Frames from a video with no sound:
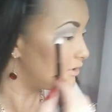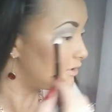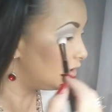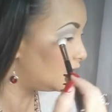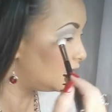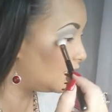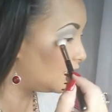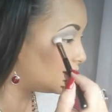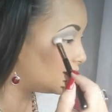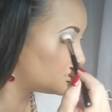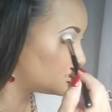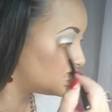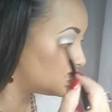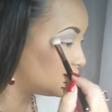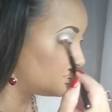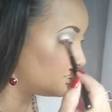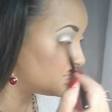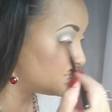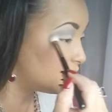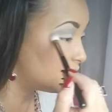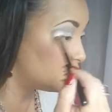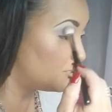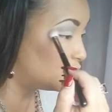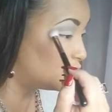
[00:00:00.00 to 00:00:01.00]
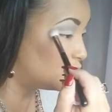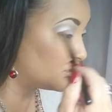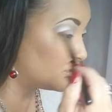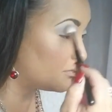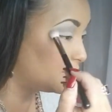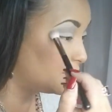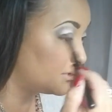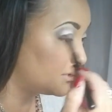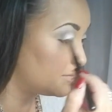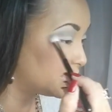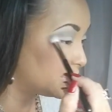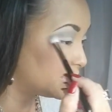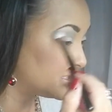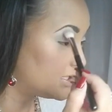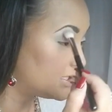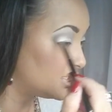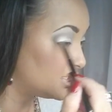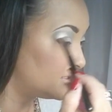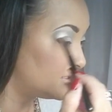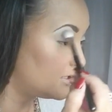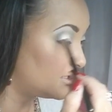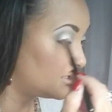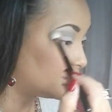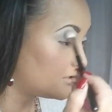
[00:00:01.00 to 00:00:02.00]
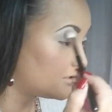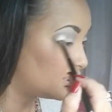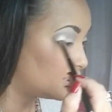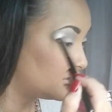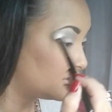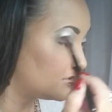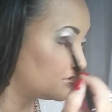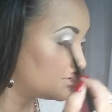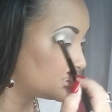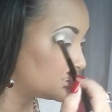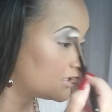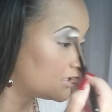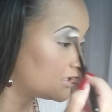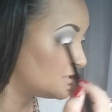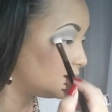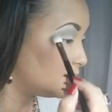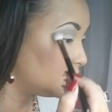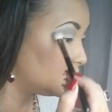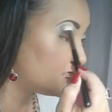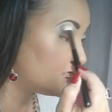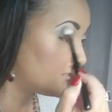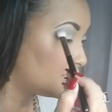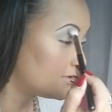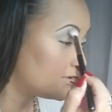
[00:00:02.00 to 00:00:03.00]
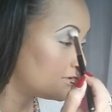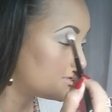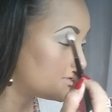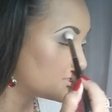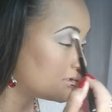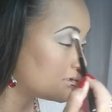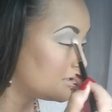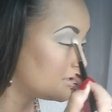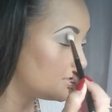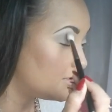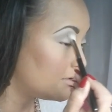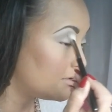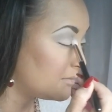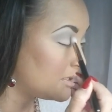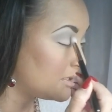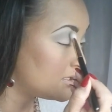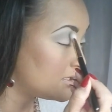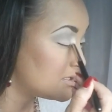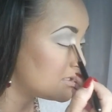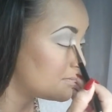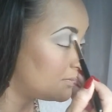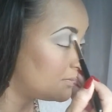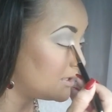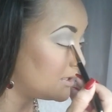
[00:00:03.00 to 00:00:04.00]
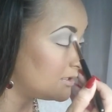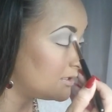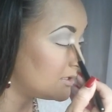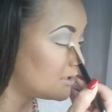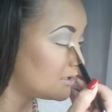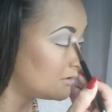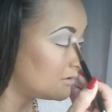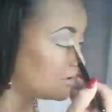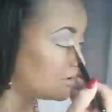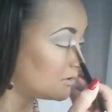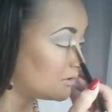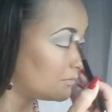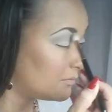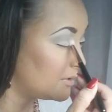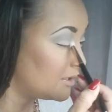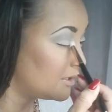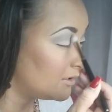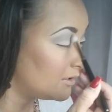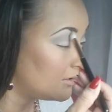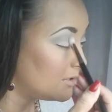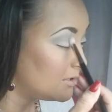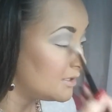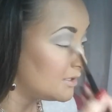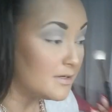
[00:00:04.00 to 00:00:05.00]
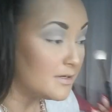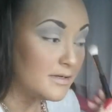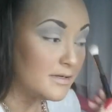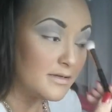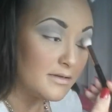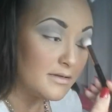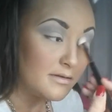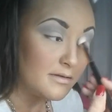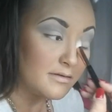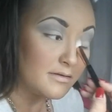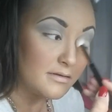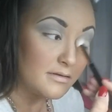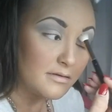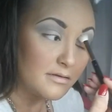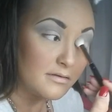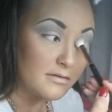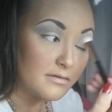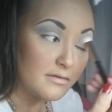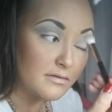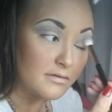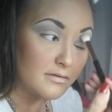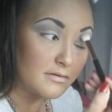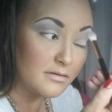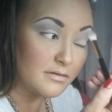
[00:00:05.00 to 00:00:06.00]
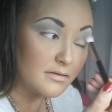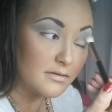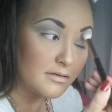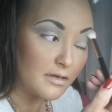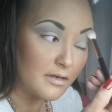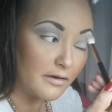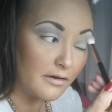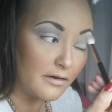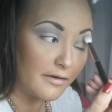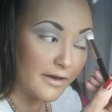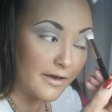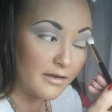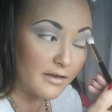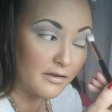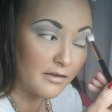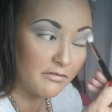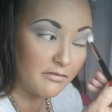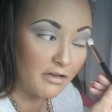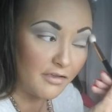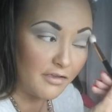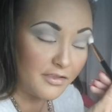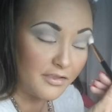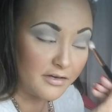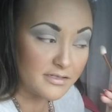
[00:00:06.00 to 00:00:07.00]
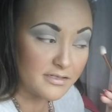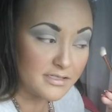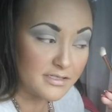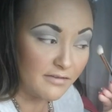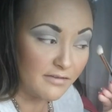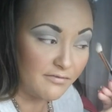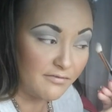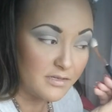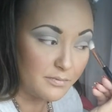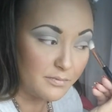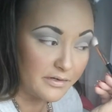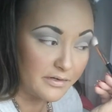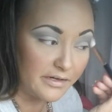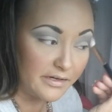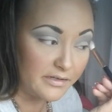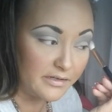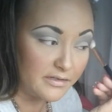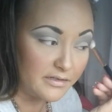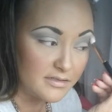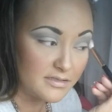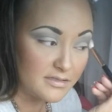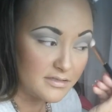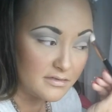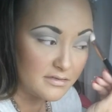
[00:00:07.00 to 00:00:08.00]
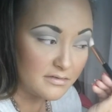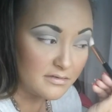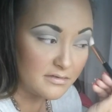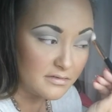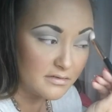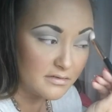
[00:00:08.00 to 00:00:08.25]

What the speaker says: It actually was more pigmented than I thought it was going to be, so that's good. Let me just blend it a little bit. Alright, now go out there and see if it prints.